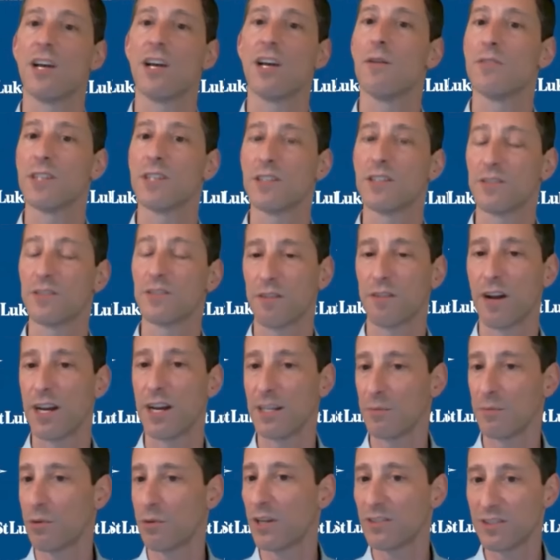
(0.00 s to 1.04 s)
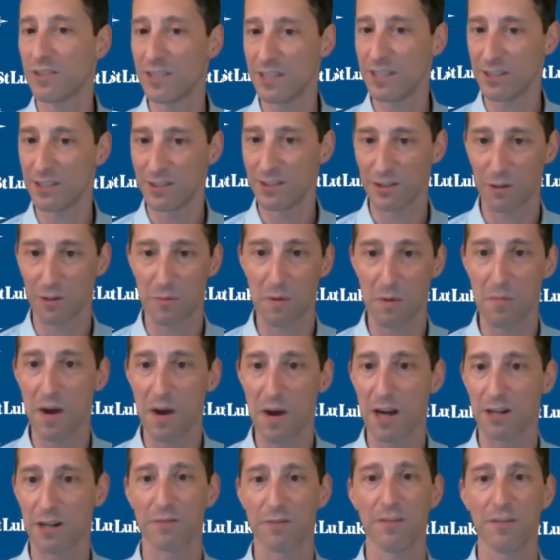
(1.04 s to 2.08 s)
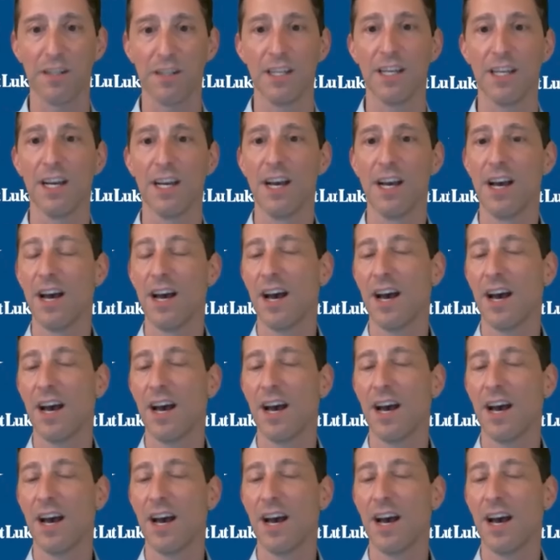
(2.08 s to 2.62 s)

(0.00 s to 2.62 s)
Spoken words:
helping us find breast lesions on mammography.